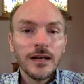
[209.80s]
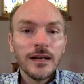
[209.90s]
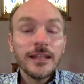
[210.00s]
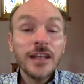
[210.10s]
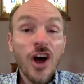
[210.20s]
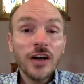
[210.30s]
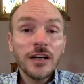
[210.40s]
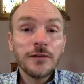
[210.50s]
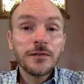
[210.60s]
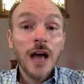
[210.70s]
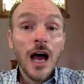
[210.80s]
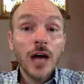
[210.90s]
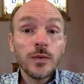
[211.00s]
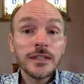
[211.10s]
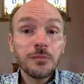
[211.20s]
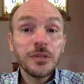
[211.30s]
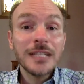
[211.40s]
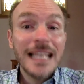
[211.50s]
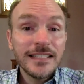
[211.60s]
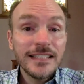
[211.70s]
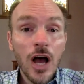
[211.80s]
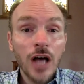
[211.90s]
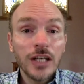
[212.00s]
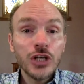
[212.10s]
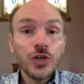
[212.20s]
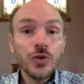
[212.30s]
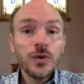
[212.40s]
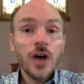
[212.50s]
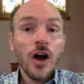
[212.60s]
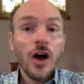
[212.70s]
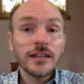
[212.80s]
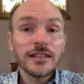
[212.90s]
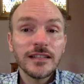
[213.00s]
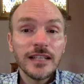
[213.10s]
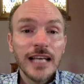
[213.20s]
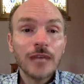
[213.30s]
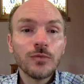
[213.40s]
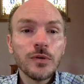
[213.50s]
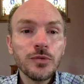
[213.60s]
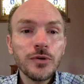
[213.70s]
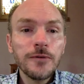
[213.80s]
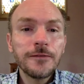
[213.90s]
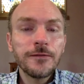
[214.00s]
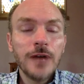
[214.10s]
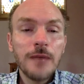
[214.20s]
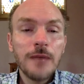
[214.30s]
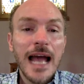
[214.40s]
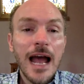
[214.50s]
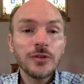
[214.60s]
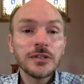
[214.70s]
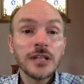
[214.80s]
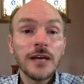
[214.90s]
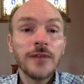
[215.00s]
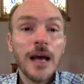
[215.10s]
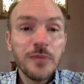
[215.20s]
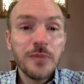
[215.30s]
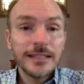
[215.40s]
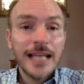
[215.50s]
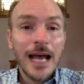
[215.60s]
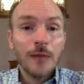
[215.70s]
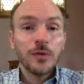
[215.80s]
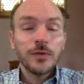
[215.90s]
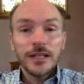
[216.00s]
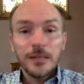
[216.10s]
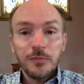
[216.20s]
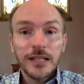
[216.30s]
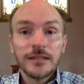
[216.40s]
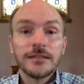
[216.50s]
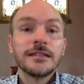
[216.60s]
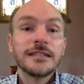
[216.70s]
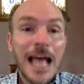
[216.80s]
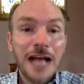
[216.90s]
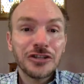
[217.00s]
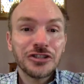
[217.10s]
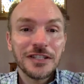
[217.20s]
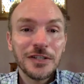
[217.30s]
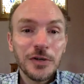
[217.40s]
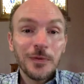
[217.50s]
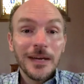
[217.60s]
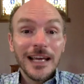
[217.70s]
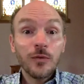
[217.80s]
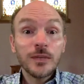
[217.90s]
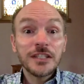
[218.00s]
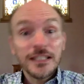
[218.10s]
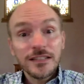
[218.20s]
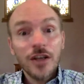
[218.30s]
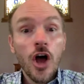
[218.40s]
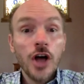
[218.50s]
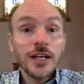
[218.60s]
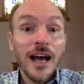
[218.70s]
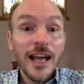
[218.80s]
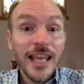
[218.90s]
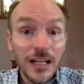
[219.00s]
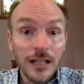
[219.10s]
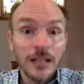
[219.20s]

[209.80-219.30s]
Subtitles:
The Ark of God was placed on a new cart and removed from the house of Abinadab, where it had been stashed, which is on a hill.